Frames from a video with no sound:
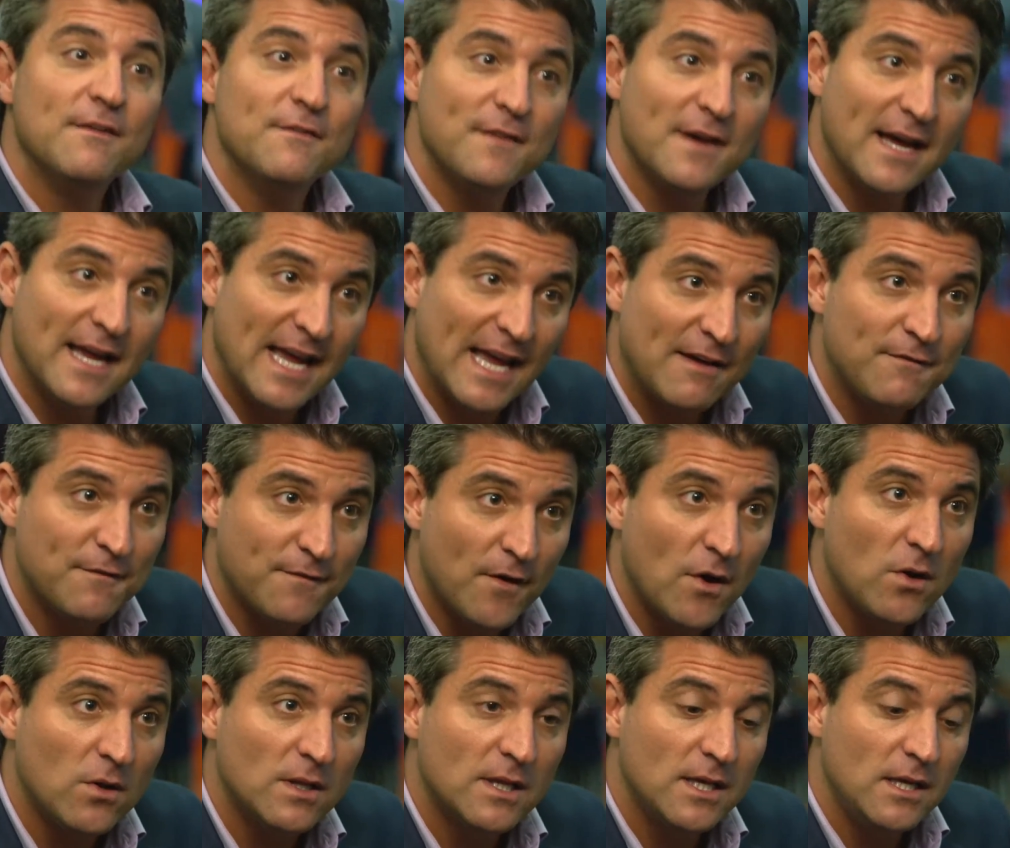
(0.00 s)
I have
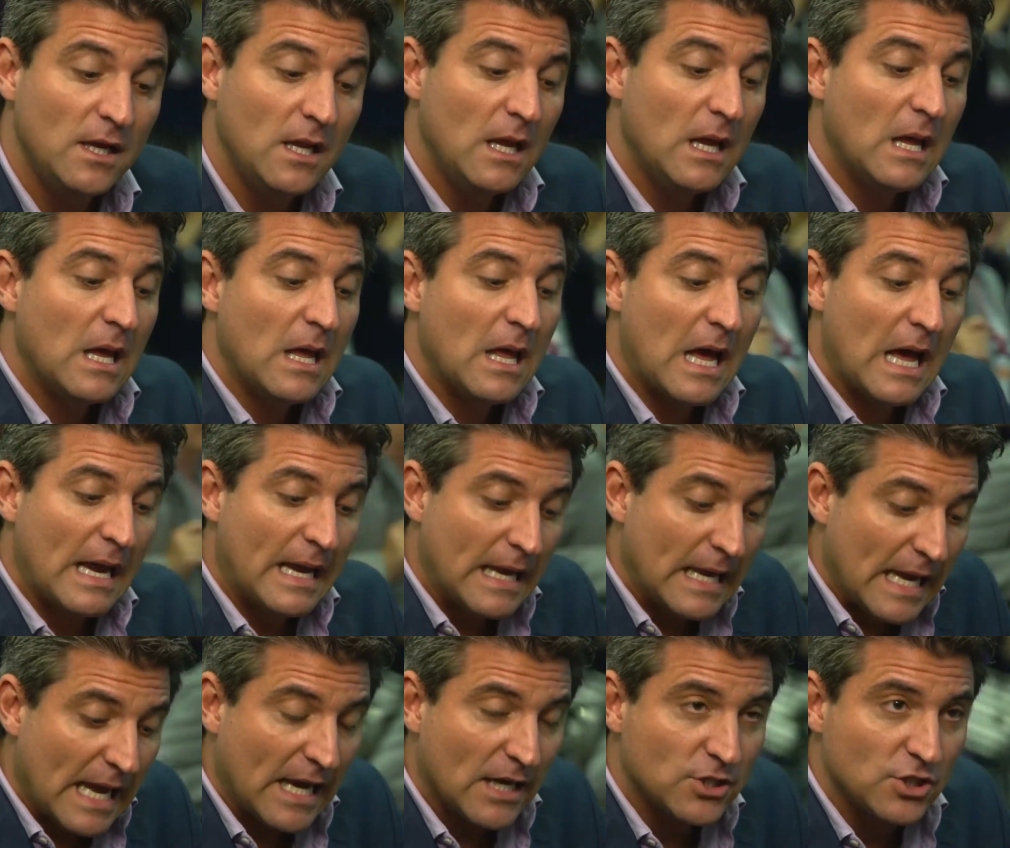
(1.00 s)
fallen, I can
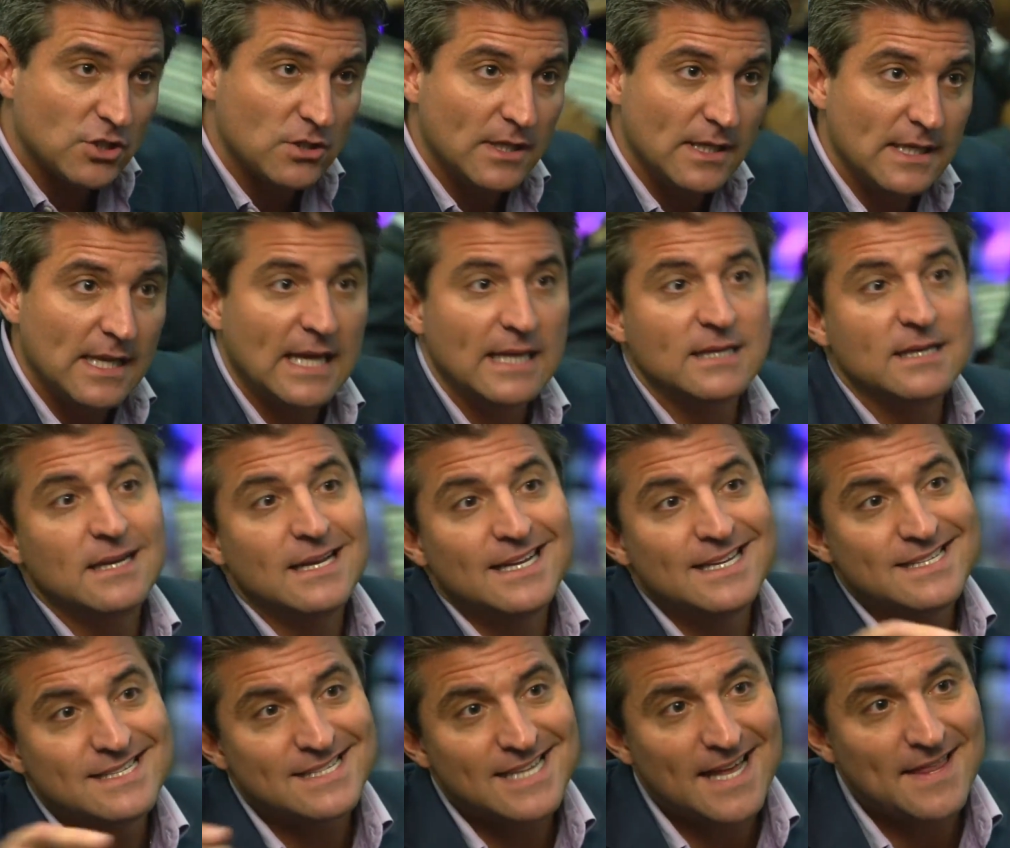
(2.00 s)
actually then
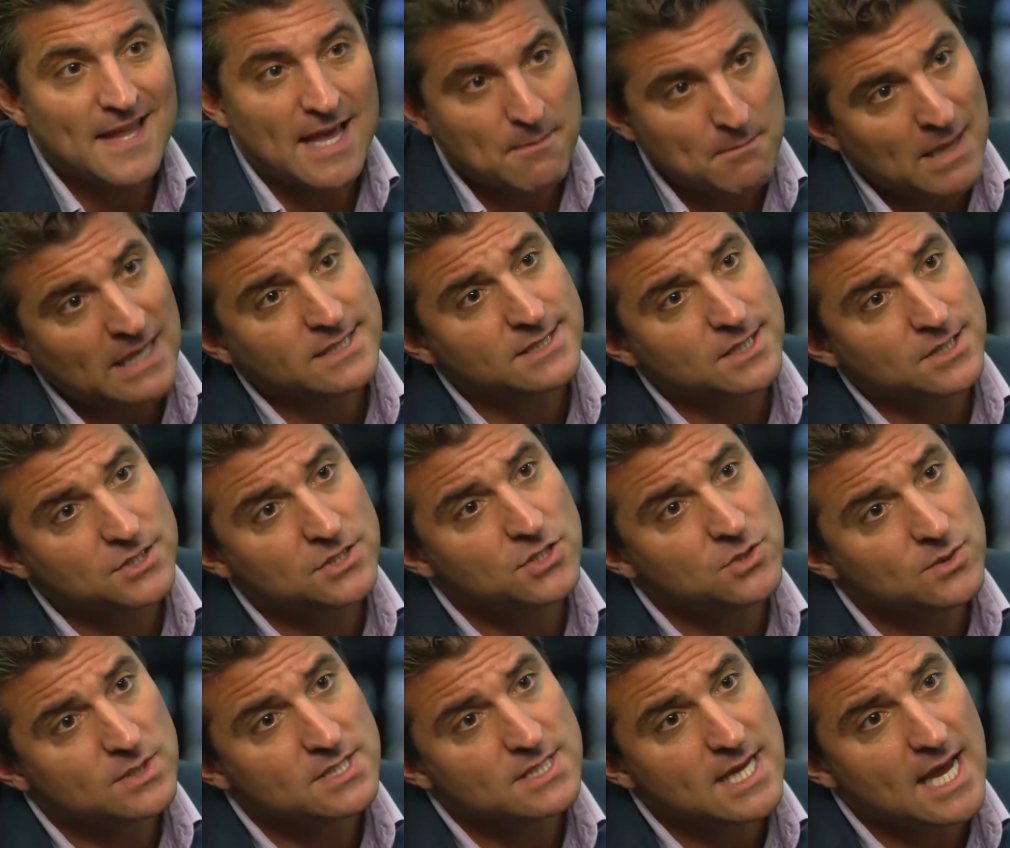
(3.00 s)
send that message
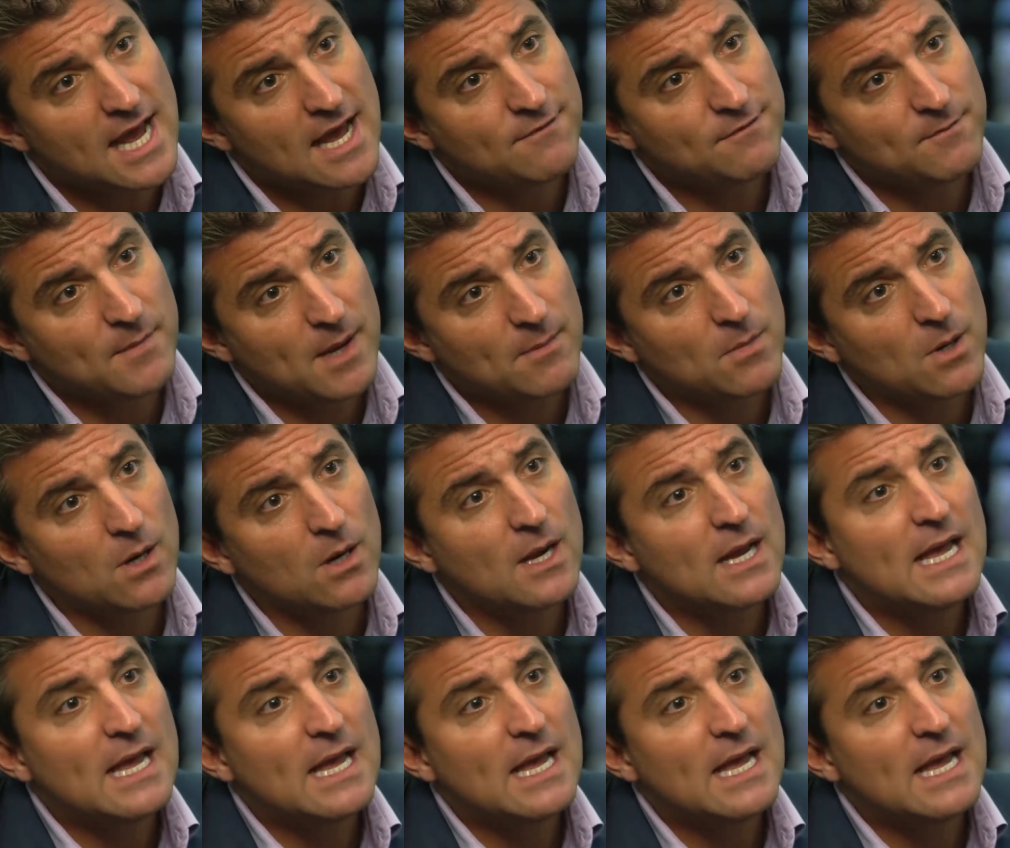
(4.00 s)
to a staff member